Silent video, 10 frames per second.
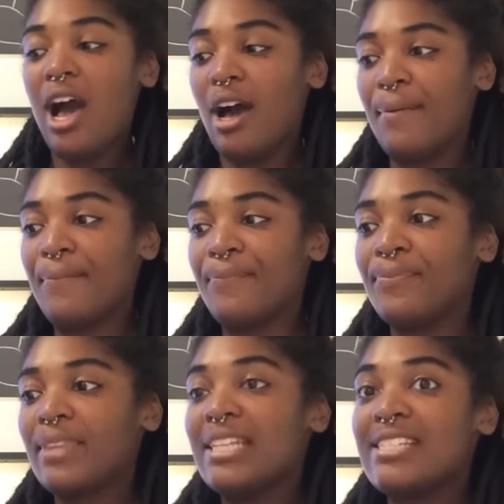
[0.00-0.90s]

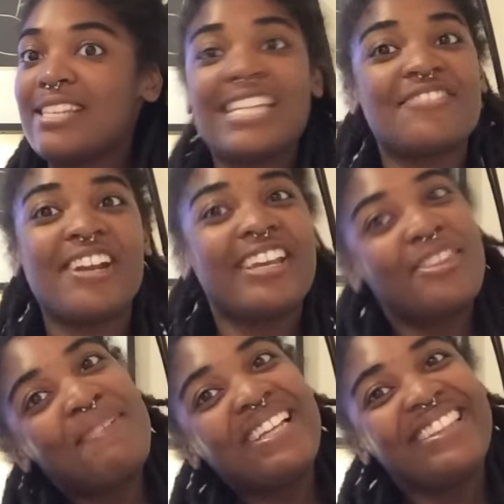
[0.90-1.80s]
Um, it's the last Friday
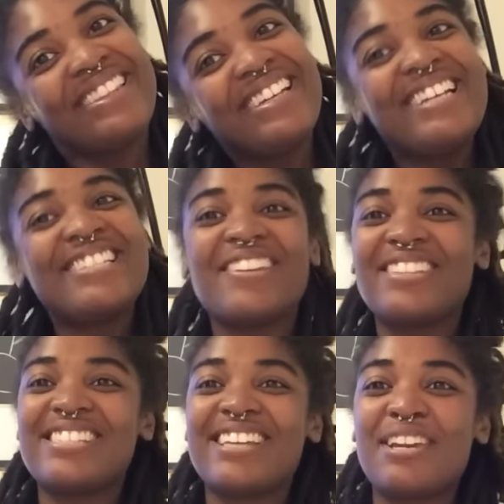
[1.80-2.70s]
of the month, so
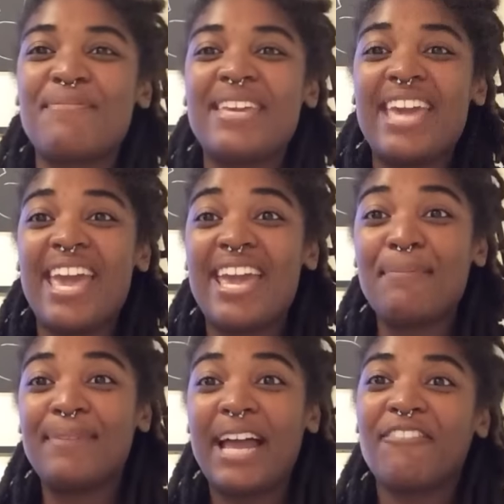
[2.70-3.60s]
this is going to be
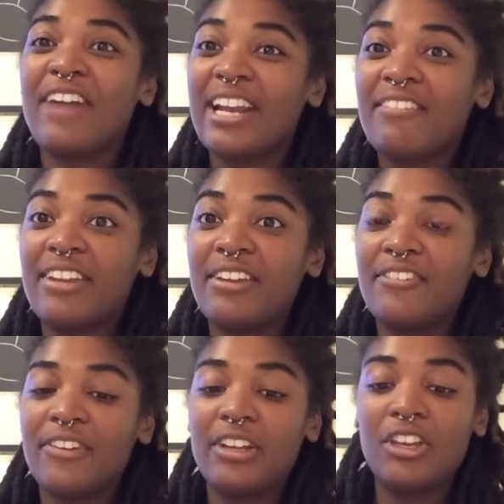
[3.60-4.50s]
a Black Friday
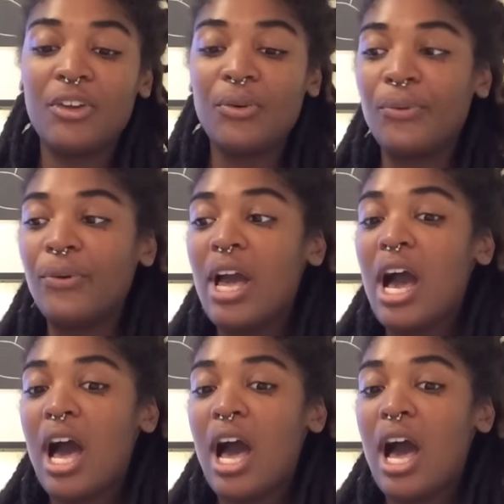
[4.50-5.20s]
video for you.